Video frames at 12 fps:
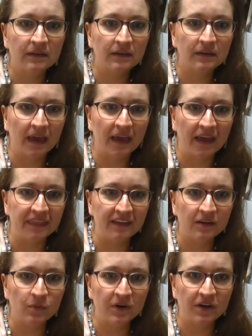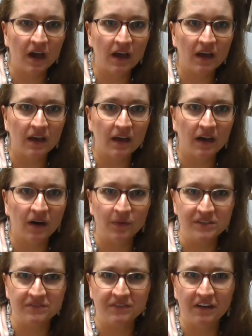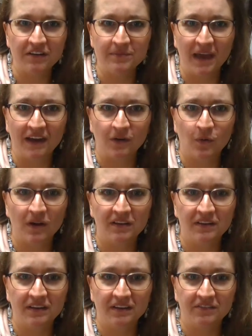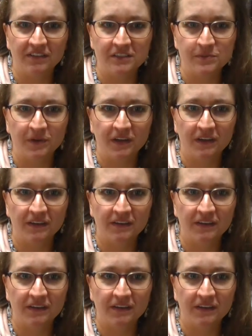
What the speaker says: Okay, I think we're not... Oh, it's very bad quality on Facebook.